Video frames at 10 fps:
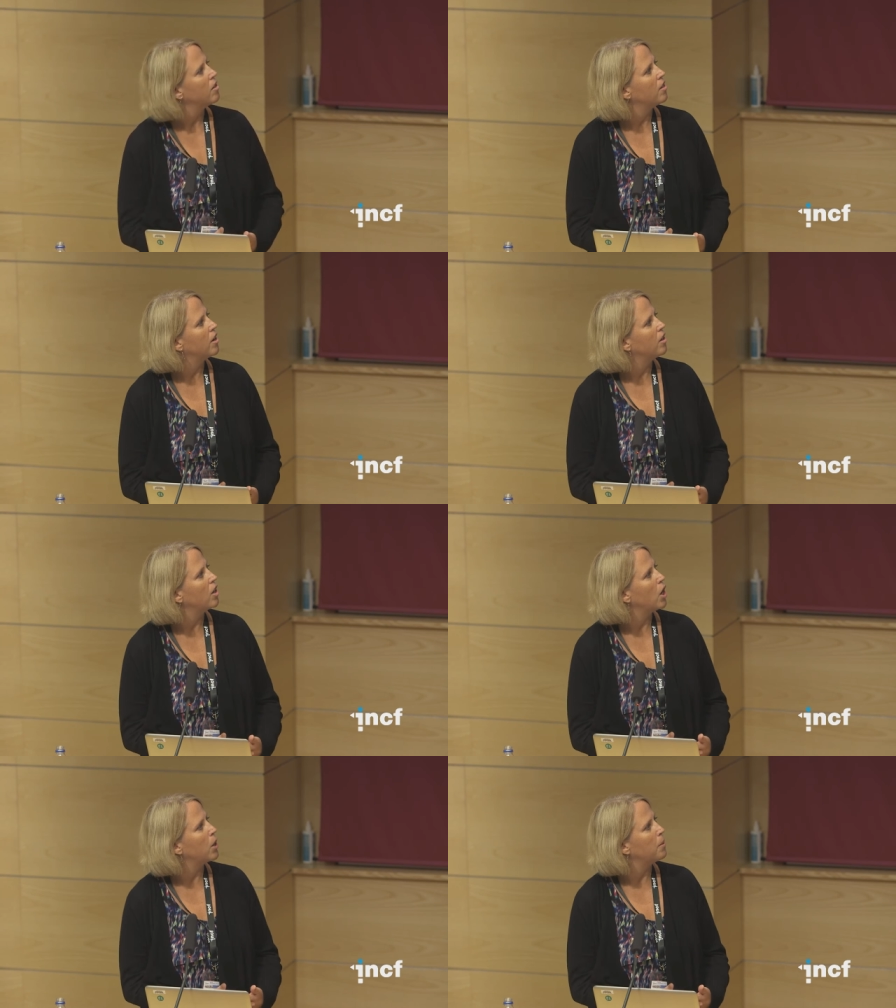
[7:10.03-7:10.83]
The
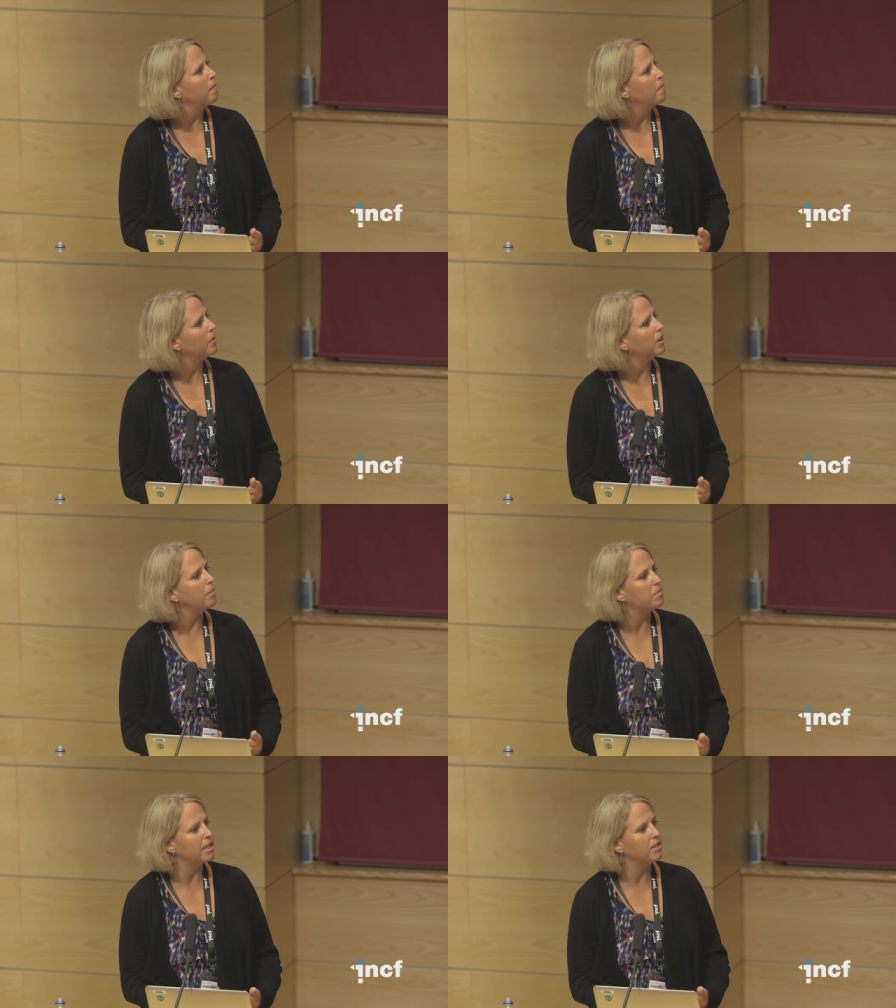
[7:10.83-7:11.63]
um,
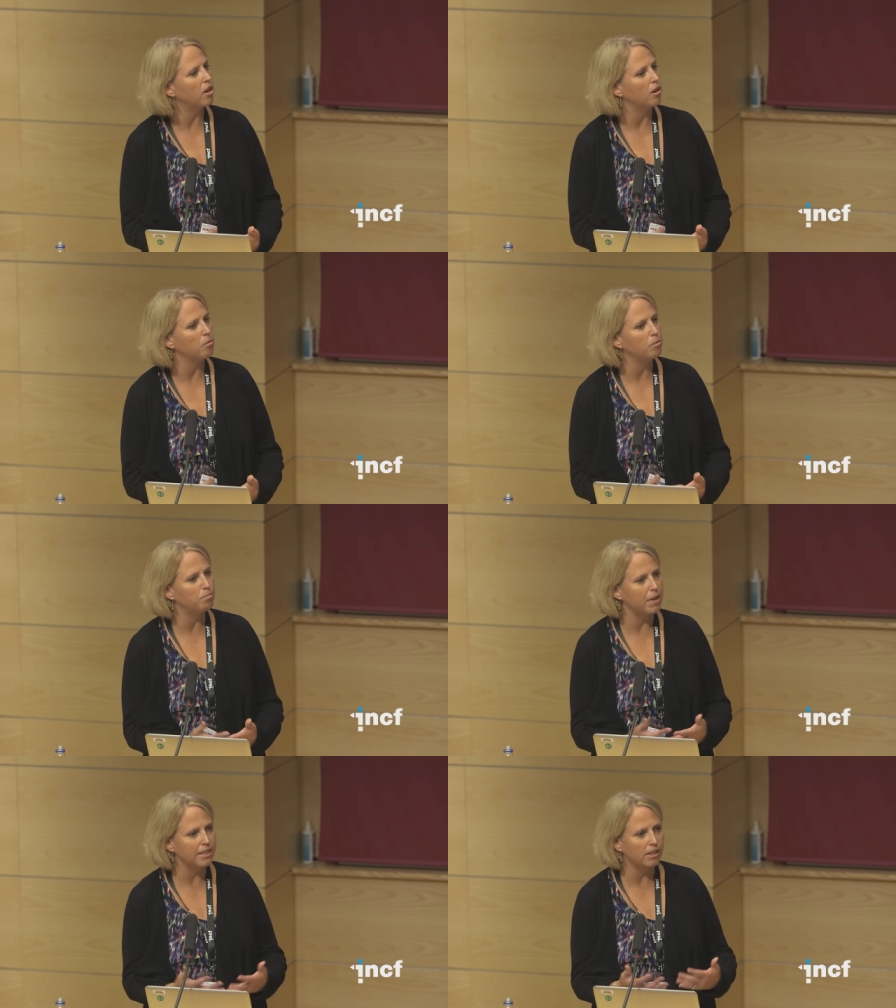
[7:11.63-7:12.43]
lipids are
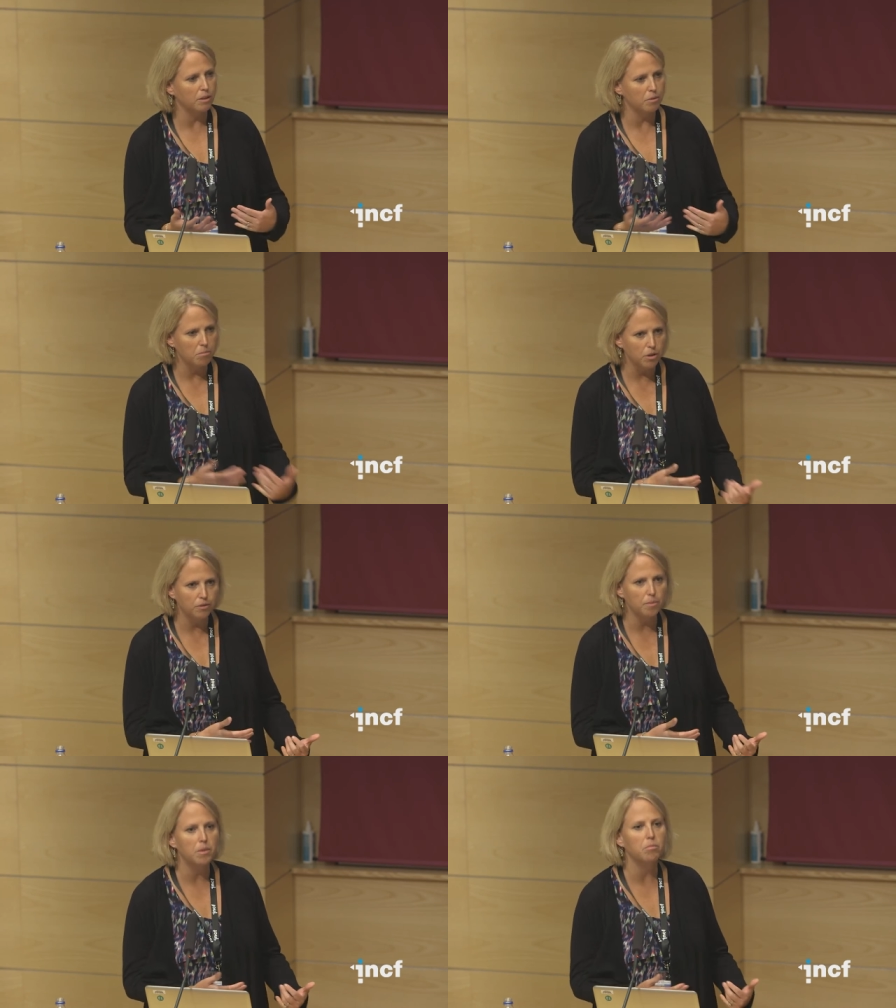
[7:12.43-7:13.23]
basically
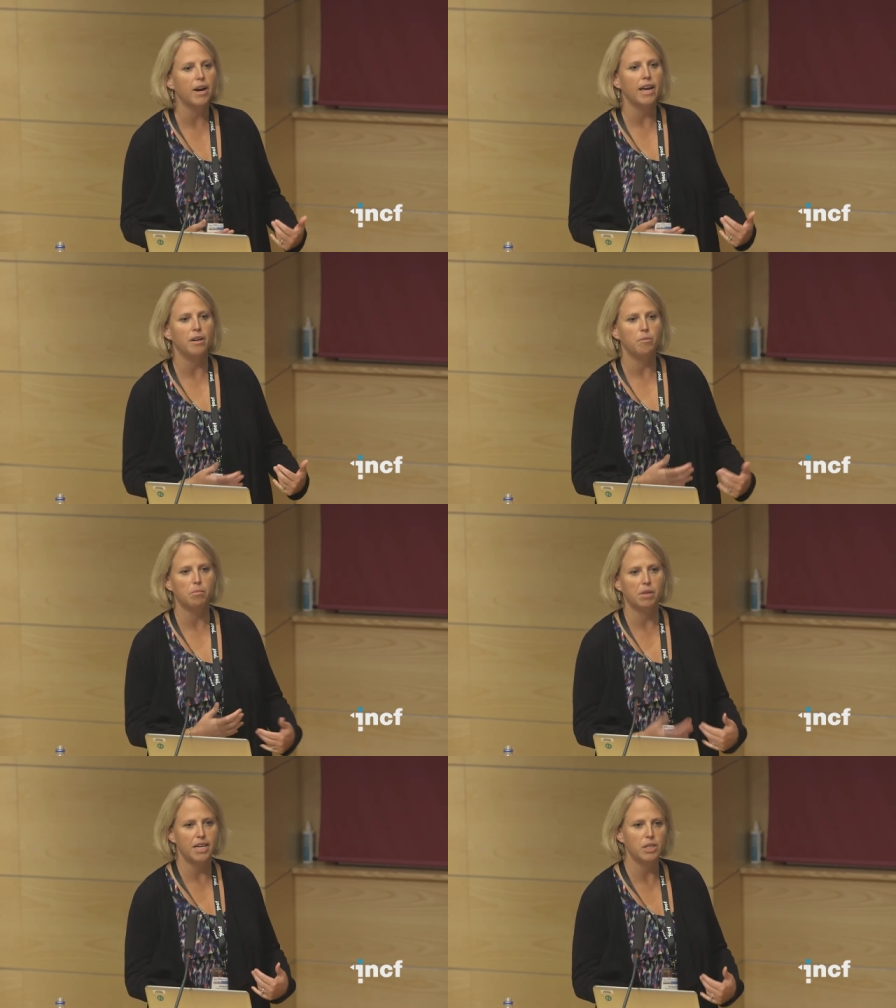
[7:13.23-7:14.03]
removed from the brain and
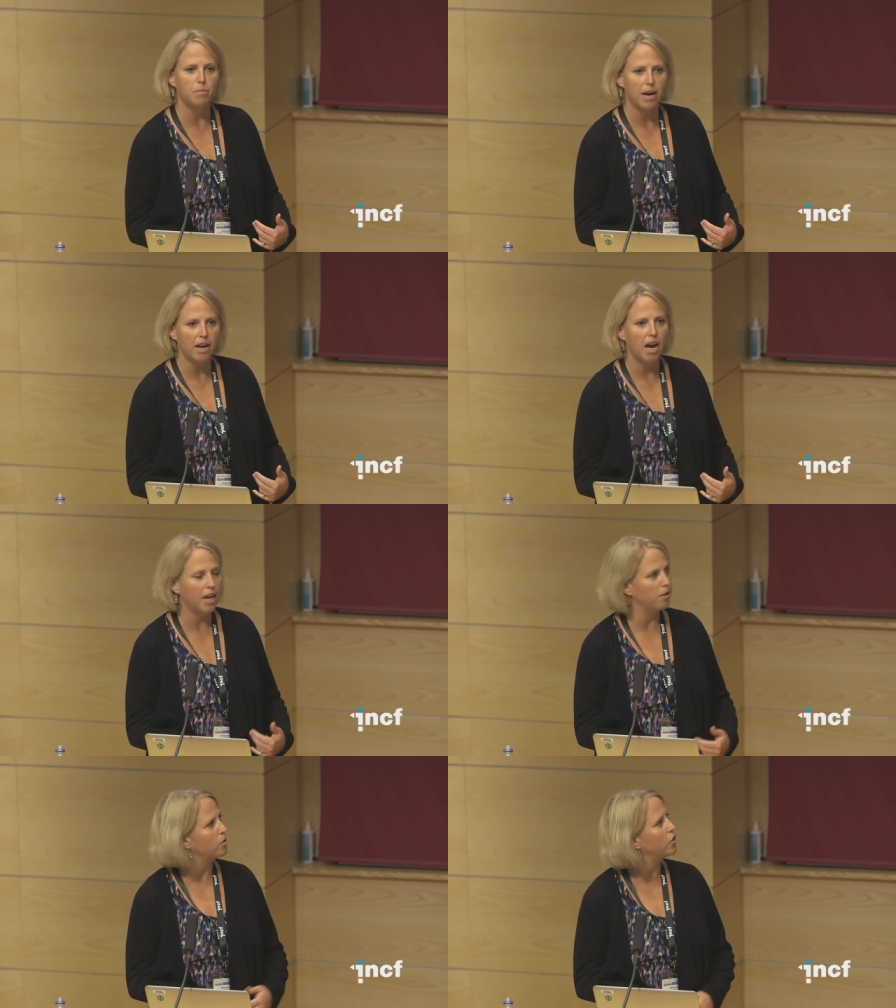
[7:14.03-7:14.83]
replaced by a
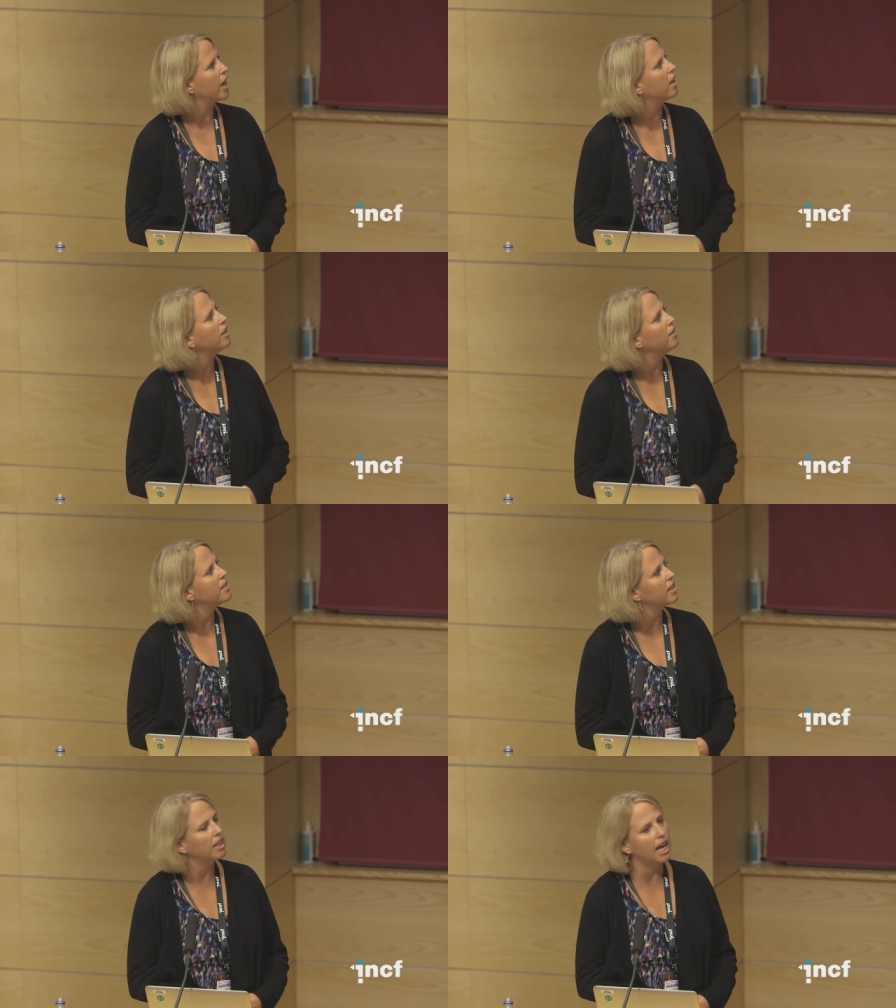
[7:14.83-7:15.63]
hydrogel. And
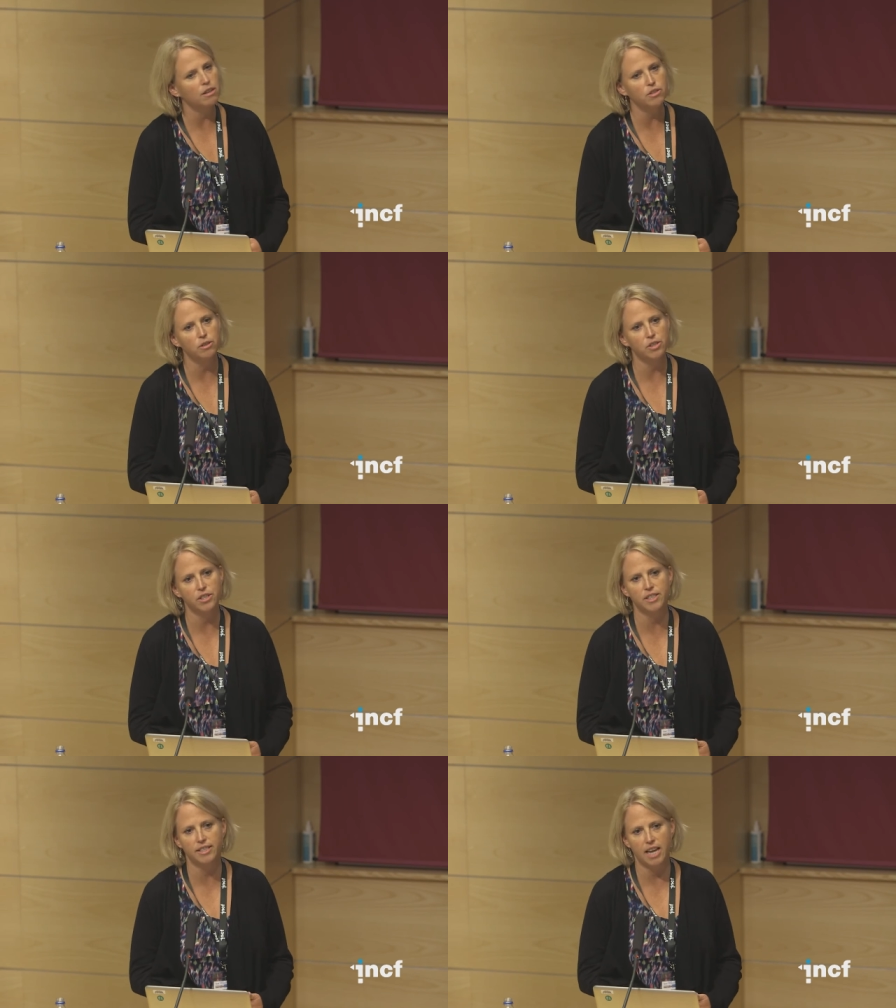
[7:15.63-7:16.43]
this allows you
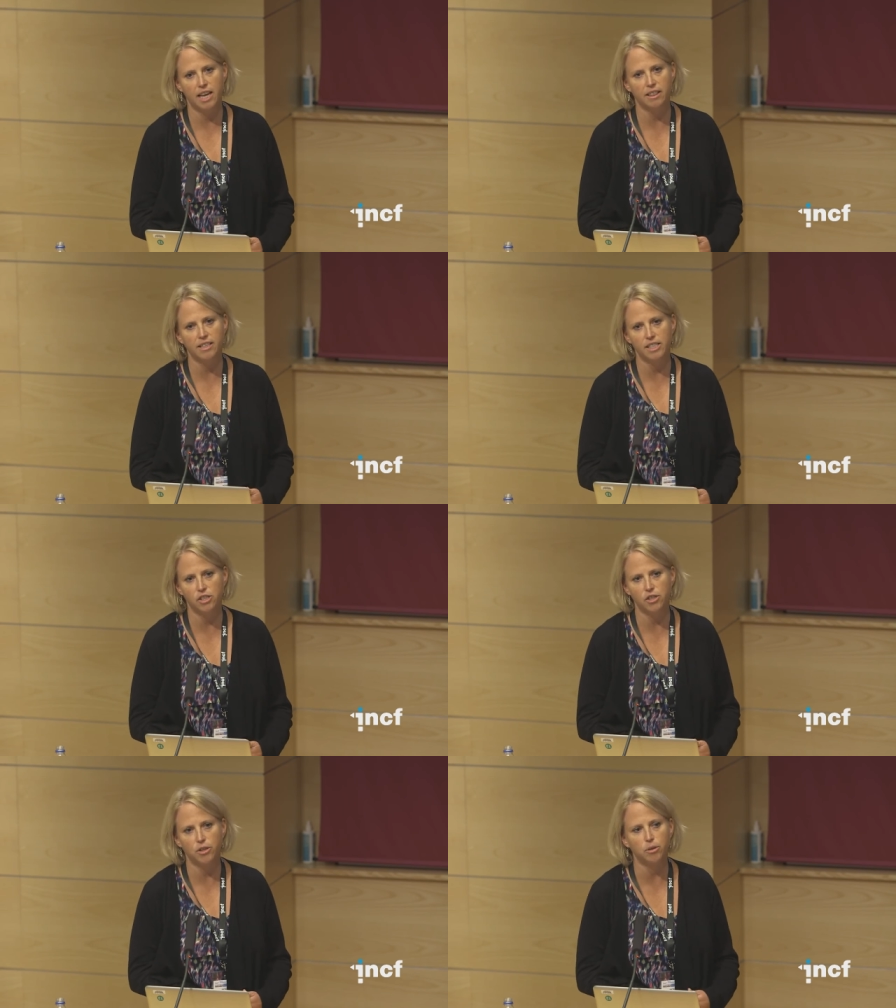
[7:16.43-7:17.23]
to stain the
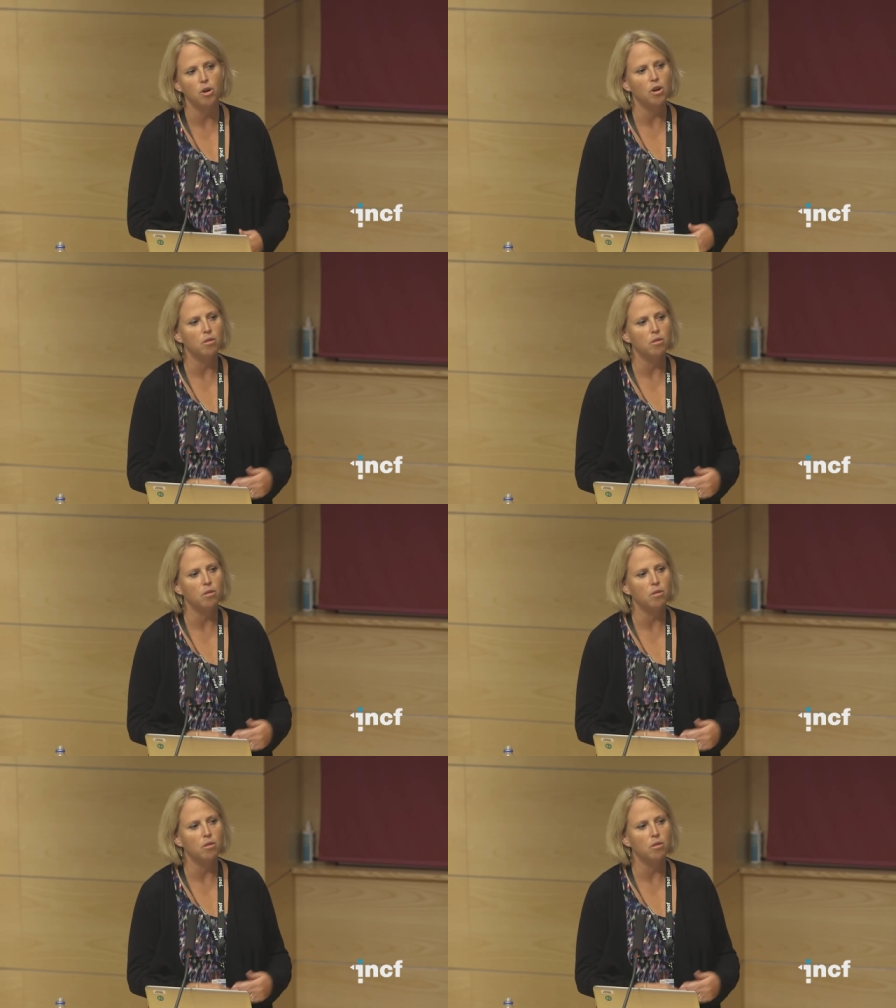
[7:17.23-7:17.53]
tissue